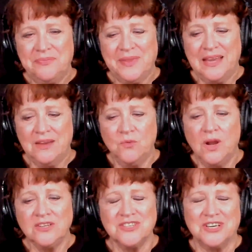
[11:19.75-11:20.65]
I
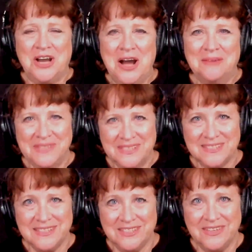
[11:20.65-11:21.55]
watch the
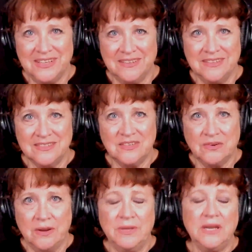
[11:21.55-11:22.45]
comments that you get on
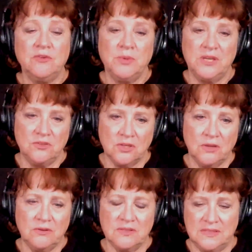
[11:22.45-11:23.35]
Instagram, and everybody, you should
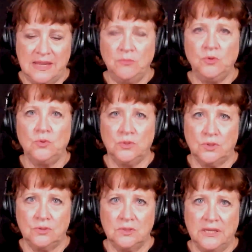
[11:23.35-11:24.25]
go to Samuel
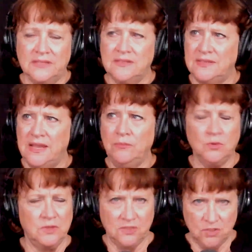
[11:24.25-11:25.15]
Hurley. And
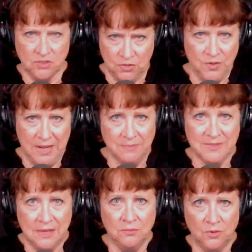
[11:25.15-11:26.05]
Samuel, it's just your name,
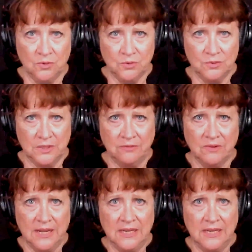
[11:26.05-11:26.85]
Samuel Hurley, right?